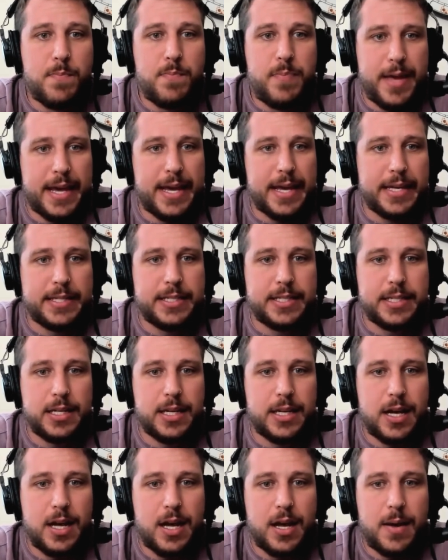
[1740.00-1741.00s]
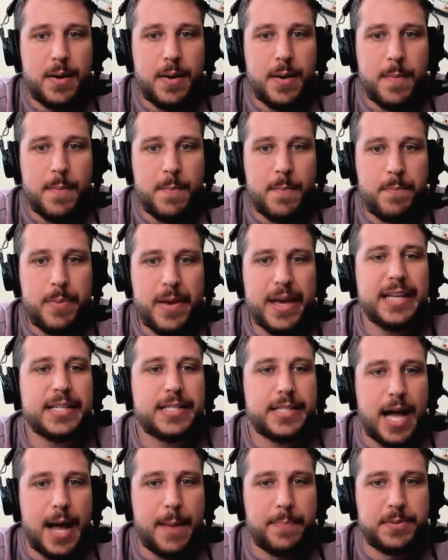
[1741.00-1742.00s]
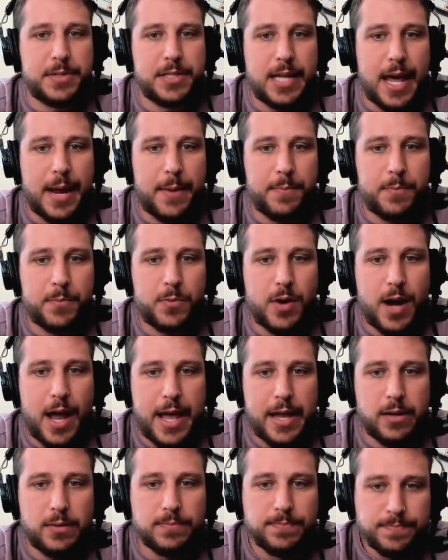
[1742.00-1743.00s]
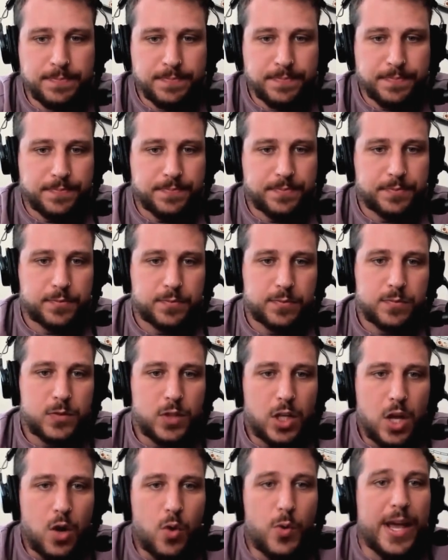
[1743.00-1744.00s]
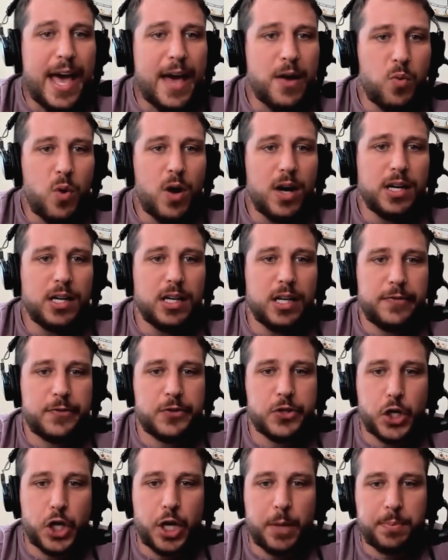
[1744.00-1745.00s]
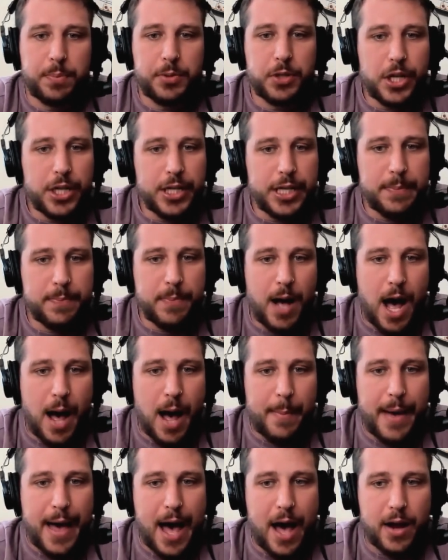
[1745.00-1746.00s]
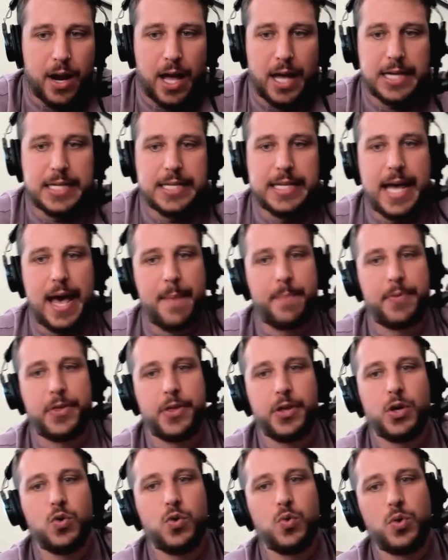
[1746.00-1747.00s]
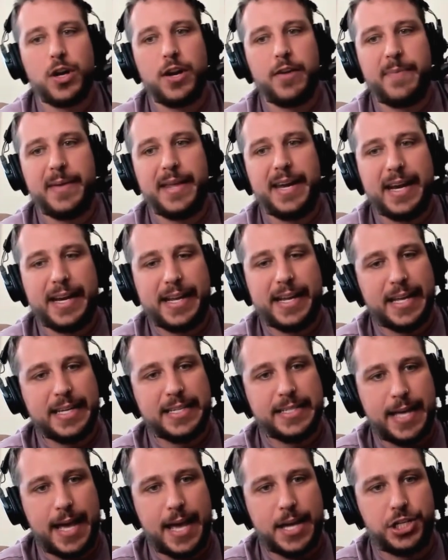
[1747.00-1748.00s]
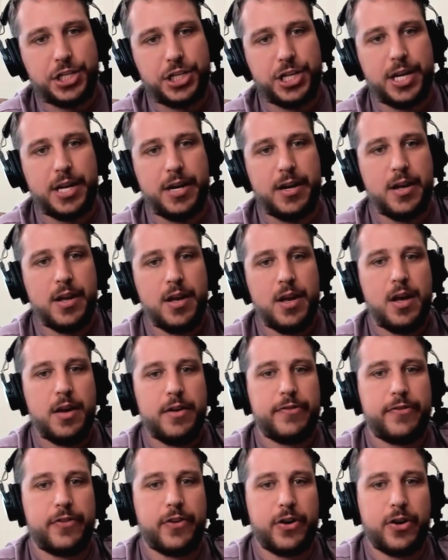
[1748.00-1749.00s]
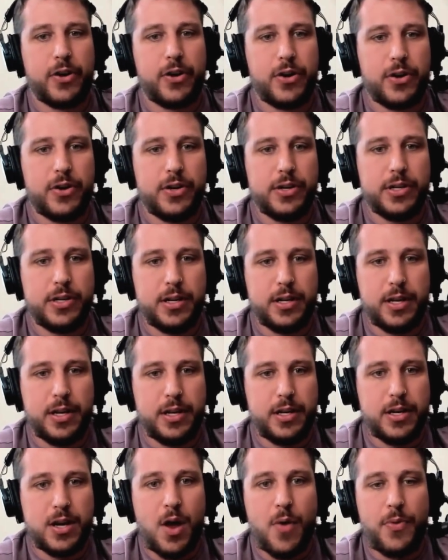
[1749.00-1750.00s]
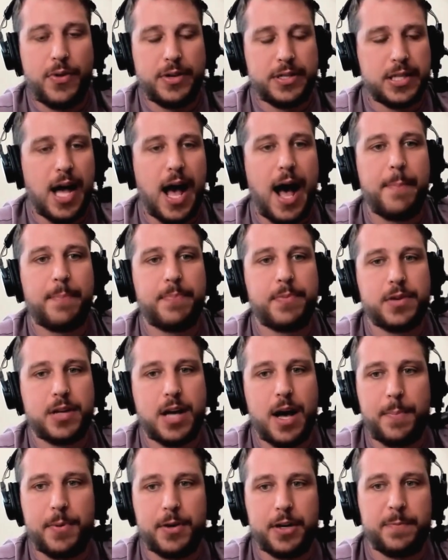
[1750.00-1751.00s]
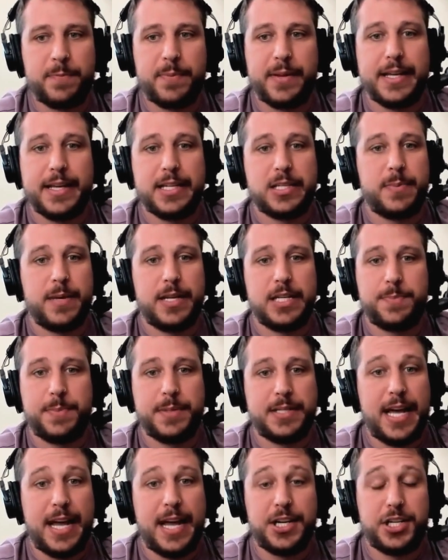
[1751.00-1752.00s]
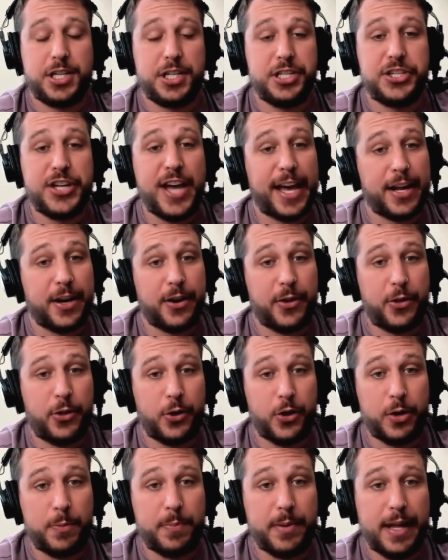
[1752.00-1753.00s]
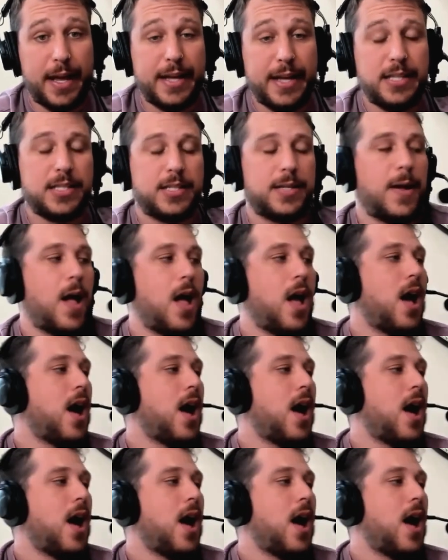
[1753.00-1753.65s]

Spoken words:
biggest upset, right? We had one lifter completely bomb out on depth who would have been in contention for, the top couple of placements, potentially second or third place.